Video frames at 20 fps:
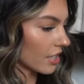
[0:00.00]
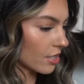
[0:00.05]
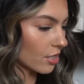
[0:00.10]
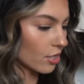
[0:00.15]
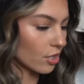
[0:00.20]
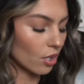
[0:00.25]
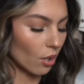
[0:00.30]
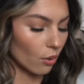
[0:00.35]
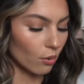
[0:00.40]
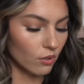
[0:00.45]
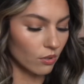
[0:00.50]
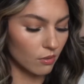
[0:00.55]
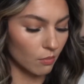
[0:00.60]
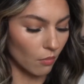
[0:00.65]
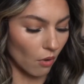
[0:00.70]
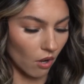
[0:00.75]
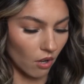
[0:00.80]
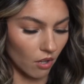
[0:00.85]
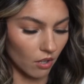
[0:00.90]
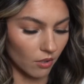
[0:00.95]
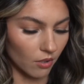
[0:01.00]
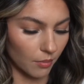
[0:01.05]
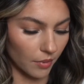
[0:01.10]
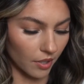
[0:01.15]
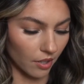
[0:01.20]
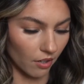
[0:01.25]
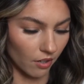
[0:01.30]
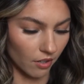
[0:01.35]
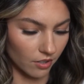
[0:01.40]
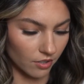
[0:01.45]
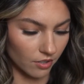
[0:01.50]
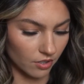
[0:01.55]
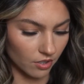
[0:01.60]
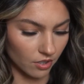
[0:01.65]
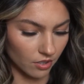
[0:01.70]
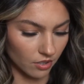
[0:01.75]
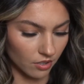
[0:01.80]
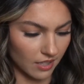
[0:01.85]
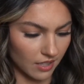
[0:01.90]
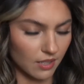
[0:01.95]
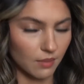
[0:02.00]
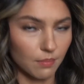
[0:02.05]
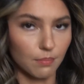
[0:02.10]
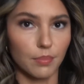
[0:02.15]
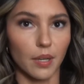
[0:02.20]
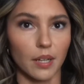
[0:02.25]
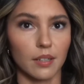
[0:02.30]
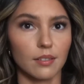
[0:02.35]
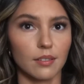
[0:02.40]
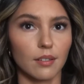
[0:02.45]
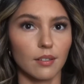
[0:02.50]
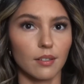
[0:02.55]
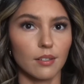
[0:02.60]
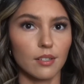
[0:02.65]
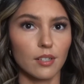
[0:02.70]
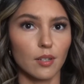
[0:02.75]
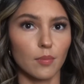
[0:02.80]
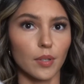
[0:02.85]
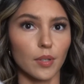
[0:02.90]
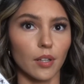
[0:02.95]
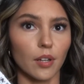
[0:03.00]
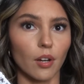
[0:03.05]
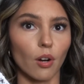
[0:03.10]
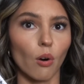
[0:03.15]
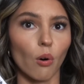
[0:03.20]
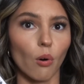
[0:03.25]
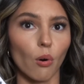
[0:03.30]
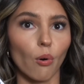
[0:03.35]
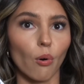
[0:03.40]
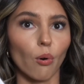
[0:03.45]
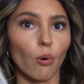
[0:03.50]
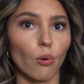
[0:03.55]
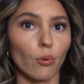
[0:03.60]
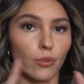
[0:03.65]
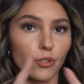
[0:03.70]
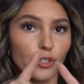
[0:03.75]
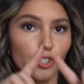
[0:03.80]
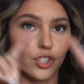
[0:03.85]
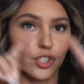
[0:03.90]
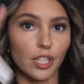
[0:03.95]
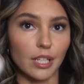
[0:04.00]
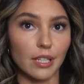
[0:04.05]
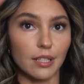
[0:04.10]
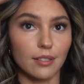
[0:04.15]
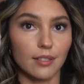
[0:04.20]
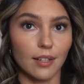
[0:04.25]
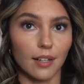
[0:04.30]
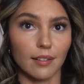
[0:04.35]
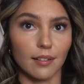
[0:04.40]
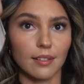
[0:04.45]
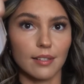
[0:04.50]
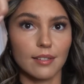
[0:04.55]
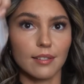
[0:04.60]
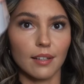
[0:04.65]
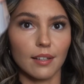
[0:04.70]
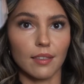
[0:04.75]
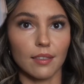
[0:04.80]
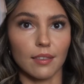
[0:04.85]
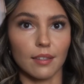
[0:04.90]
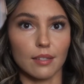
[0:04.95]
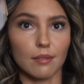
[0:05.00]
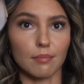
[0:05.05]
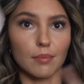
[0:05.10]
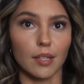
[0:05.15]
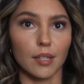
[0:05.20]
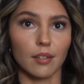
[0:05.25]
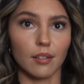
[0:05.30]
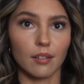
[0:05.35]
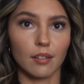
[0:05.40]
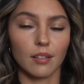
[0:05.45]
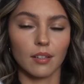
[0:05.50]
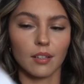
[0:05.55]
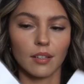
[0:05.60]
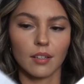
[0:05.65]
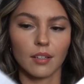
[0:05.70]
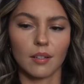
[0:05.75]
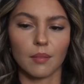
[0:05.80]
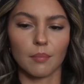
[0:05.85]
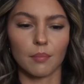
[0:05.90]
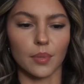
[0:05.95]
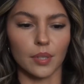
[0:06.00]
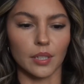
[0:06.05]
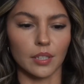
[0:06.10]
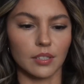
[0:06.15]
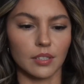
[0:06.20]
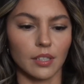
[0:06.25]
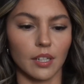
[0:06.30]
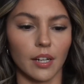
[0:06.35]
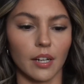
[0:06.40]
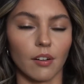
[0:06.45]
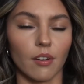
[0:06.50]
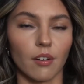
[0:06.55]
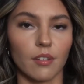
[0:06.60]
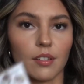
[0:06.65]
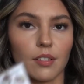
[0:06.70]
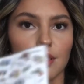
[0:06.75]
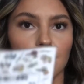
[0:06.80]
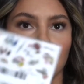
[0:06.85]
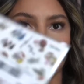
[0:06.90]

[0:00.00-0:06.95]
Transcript: so small. Oh my gosh. Expected this to be like a whole sheet, at least like this big, but I got these